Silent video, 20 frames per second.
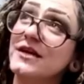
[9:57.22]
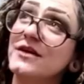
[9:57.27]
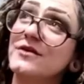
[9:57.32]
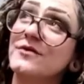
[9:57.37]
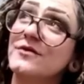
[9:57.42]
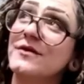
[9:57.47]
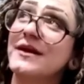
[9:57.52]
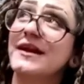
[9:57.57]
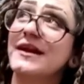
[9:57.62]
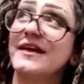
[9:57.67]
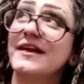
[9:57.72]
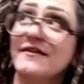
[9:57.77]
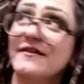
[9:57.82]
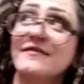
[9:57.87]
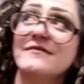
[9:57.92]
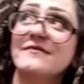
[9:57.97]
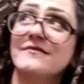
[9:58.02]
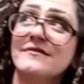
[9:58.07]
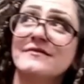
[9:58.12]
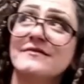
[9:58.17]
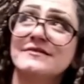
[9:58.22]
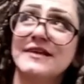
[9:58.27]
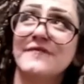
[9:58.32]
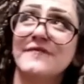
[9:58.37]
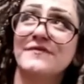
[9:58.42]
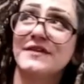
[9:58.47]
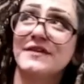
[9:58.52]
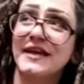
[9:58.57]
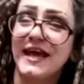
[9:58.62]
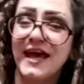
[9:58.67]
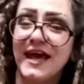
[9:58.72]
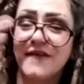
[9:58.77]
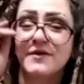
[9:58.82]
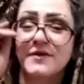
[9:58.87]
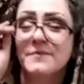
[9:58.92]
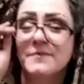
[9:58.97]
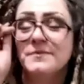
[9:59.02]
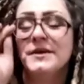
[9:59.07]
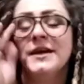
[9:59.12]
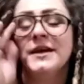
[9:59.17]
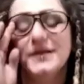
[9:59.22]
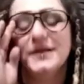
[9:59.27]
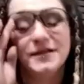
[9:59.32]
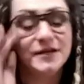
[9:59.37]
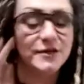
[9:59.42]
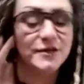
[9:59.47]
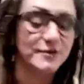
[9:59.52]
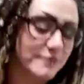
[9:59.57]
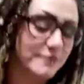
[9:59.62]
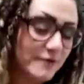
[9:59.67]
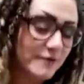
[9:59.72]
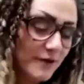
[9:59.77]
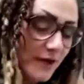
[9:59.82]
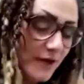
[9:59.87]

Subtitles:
to you, and I definitely have complained to you.